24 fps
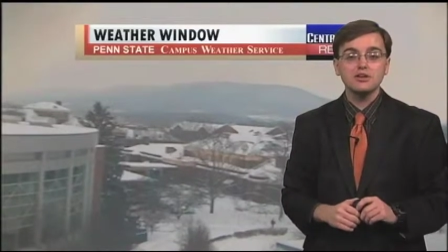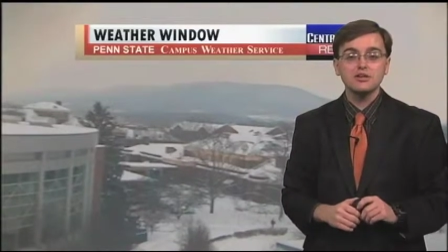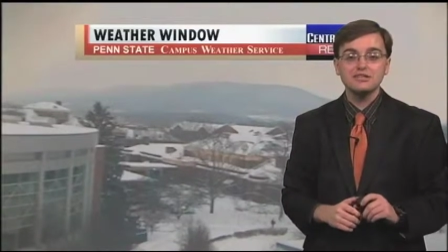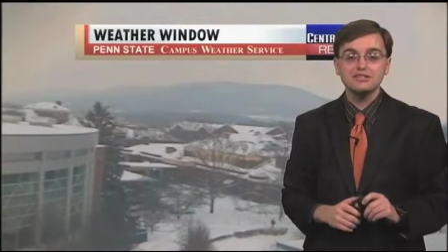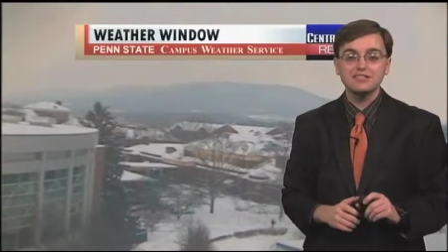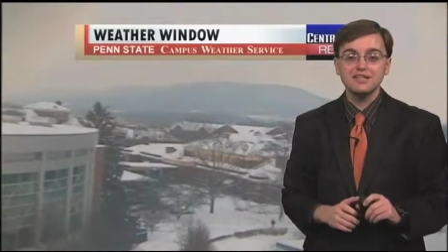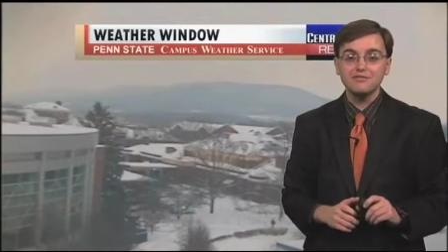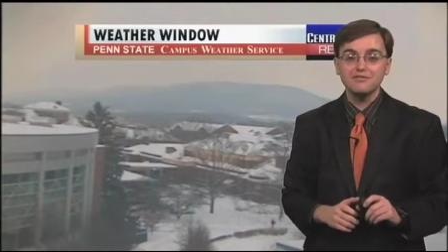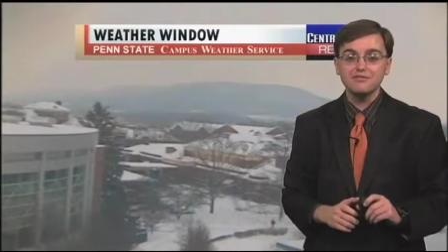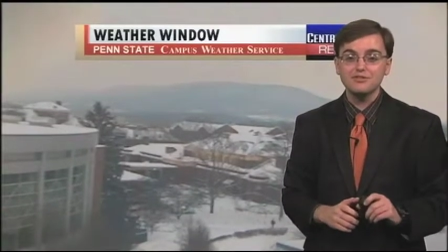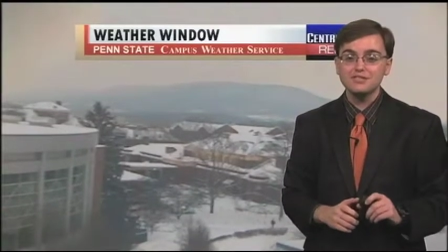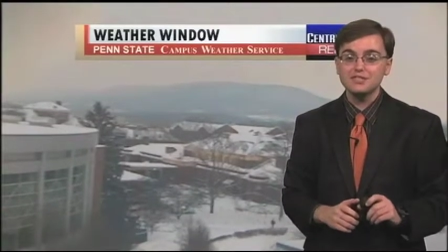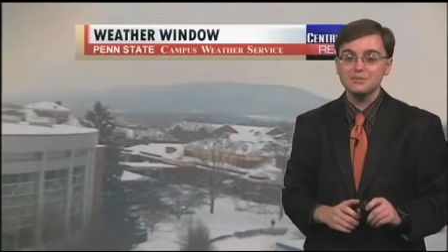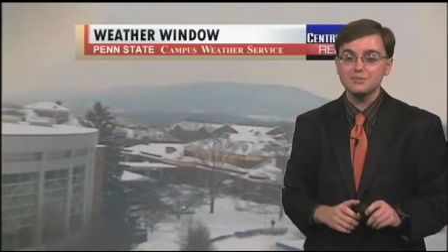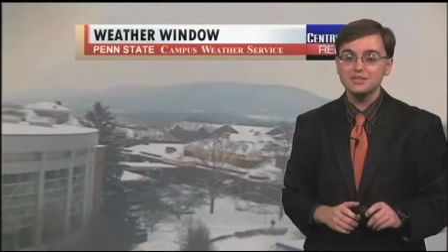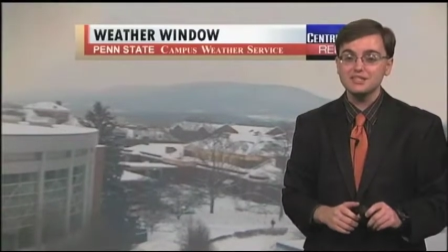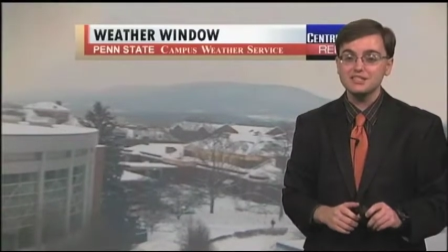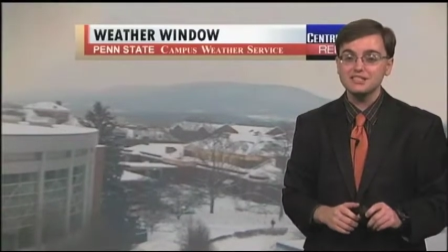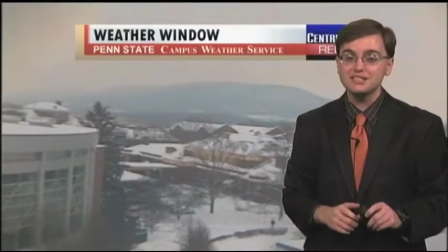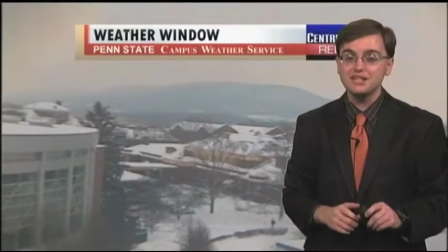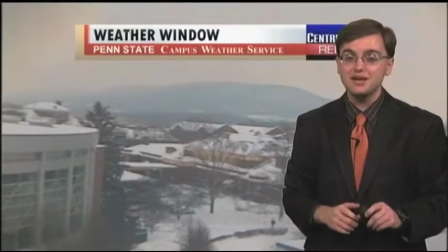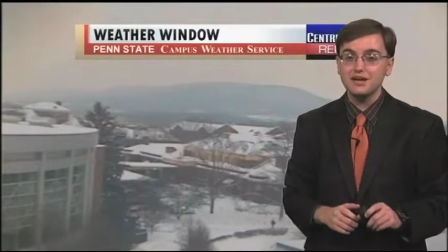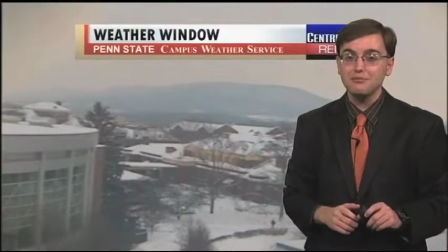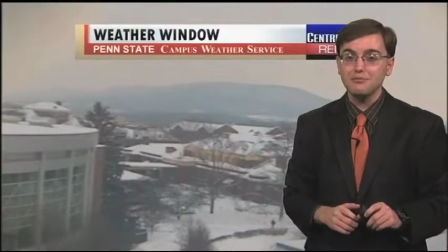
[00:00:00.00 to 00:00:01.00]
except for some of the
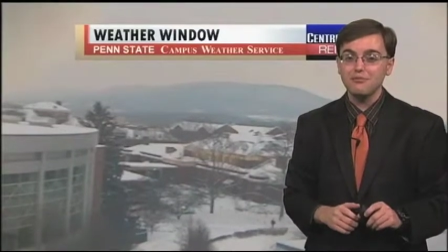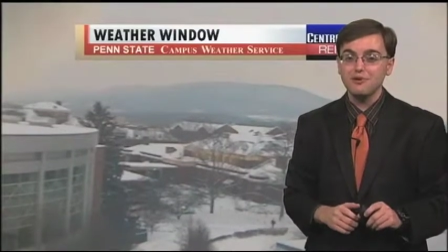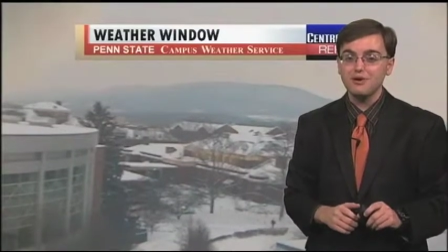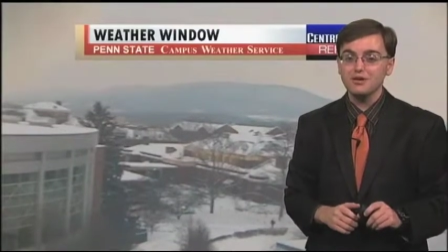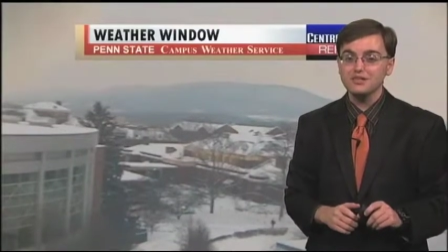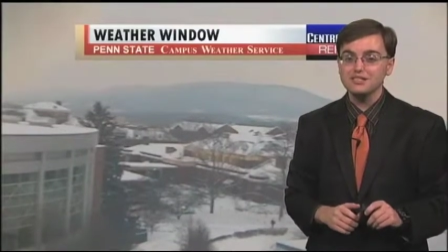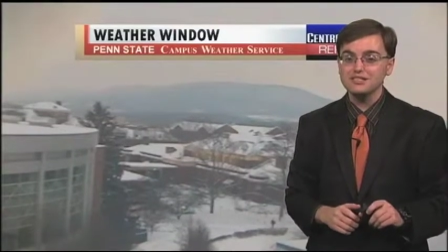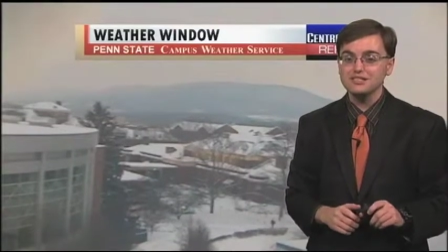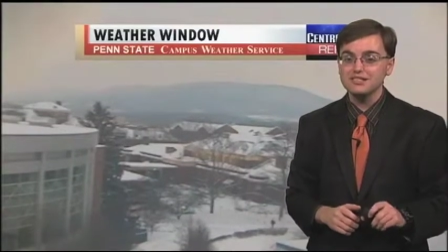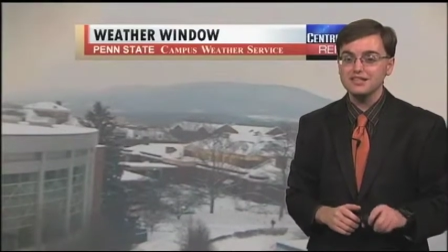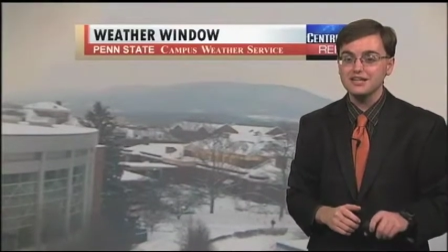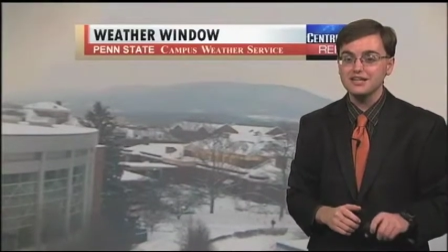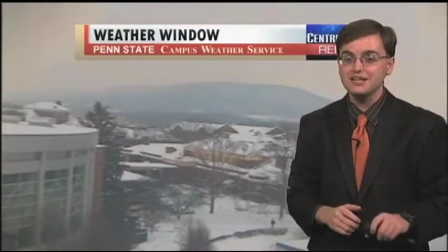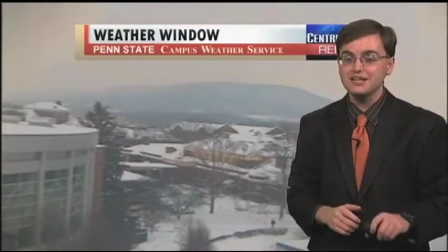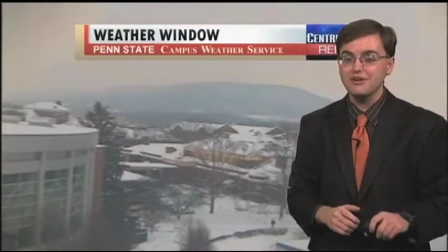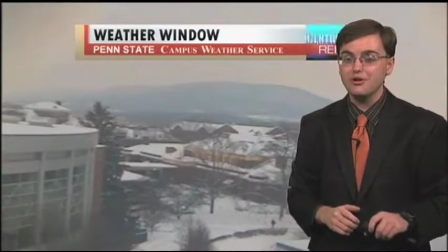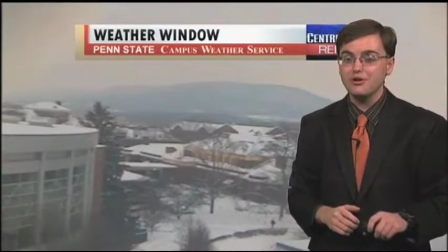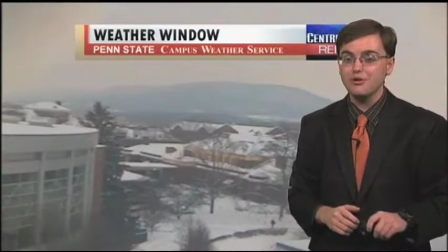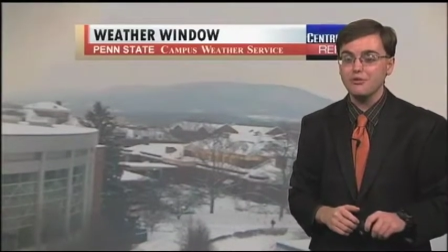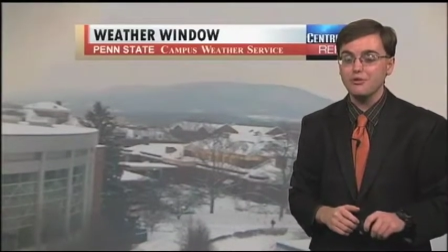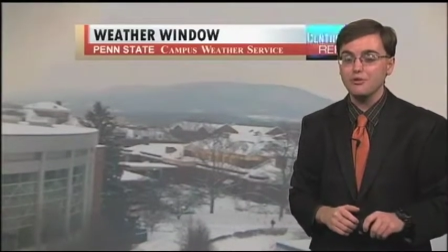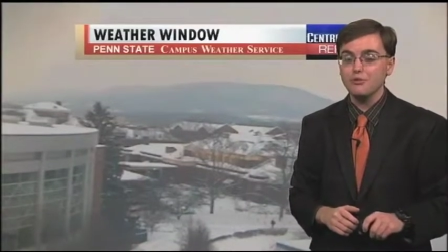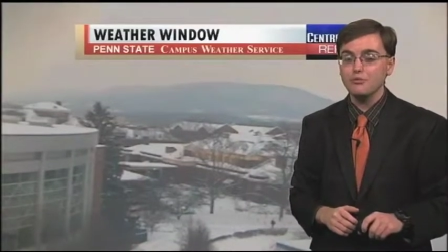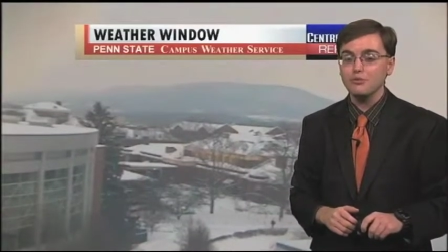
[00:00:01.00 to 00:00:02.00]
sidewalks and
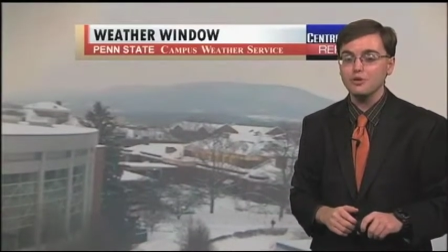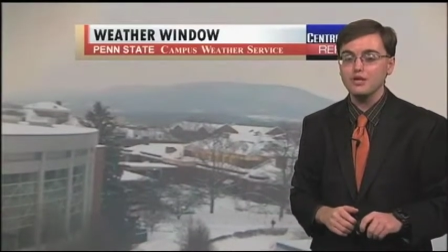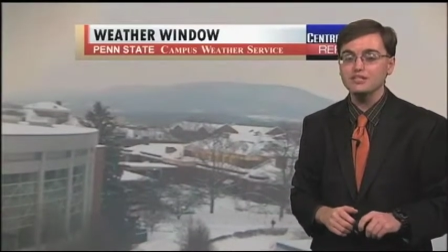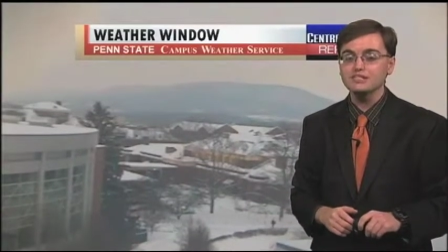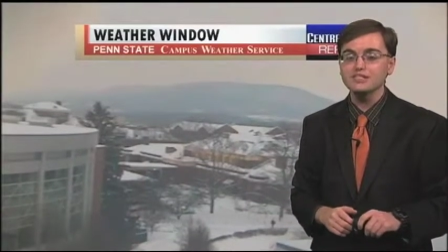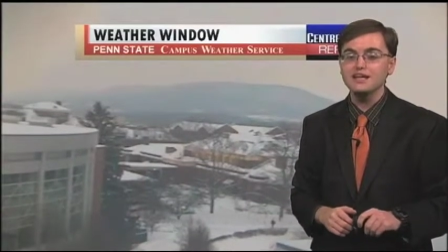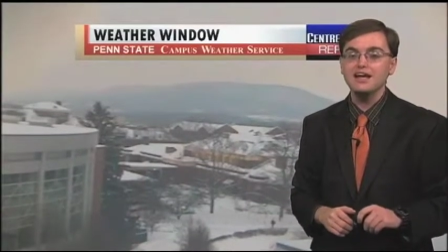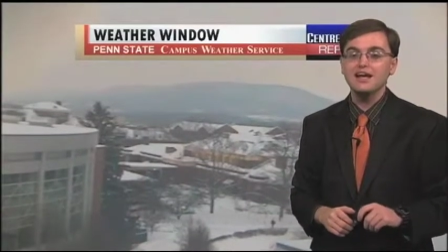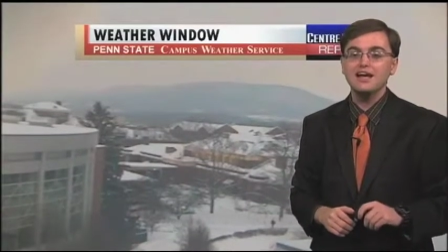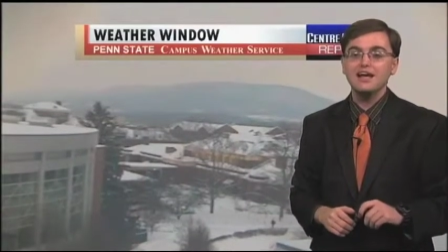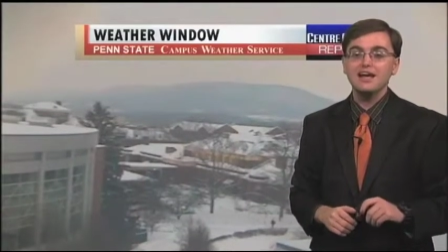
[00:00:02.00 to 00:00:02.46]
secondary roadways.